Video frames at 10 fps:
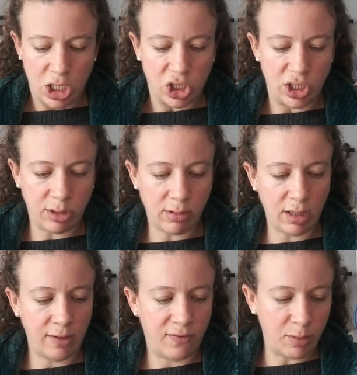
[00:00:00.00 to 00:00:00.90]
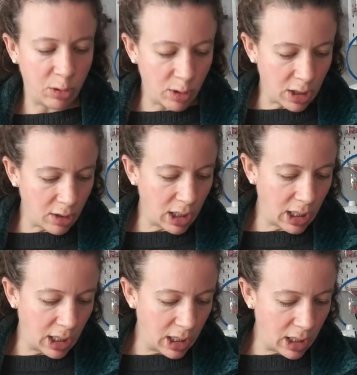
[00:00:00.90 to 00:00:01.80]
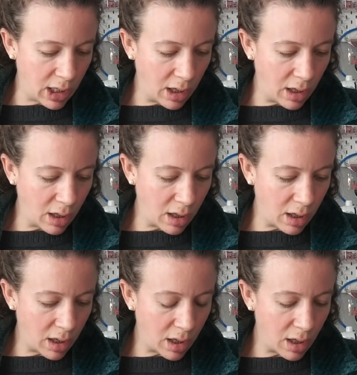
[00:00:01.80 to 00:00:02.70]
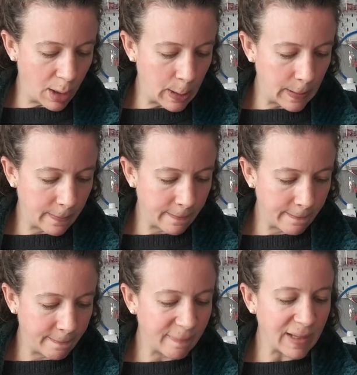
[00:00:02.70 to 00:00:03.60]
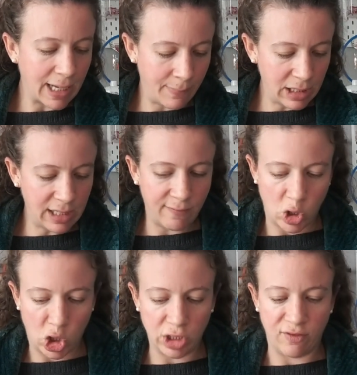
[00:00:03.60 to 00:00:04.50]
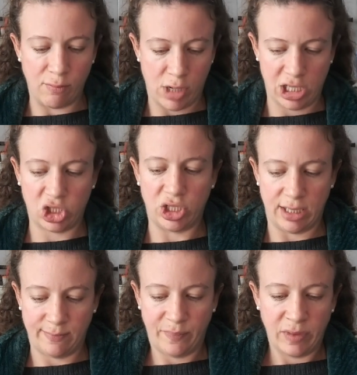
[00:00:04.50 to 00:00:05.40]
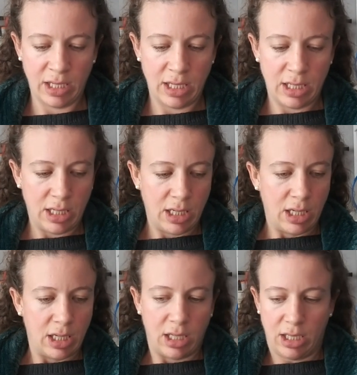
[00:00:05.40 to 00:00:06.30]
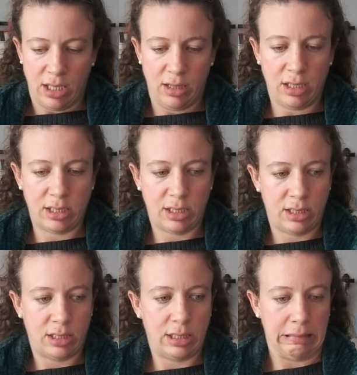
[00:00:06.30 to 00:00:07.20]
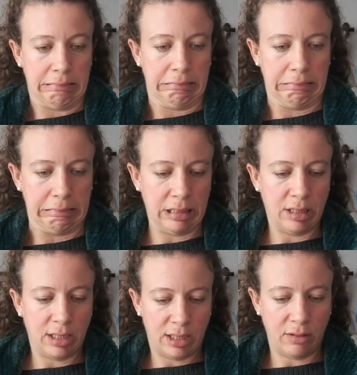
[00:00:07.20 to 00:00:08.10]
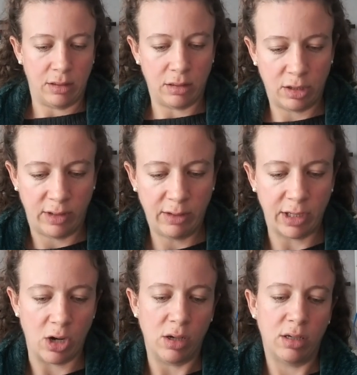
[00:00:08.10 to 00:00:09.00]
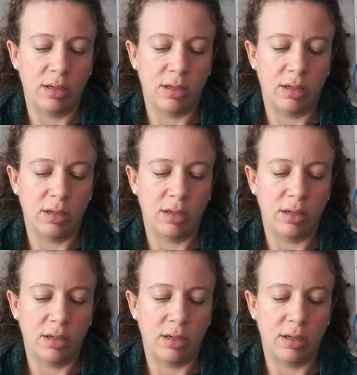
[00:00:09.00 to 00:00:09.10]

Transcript: January, February, and I believe all of March done. And this, here we go.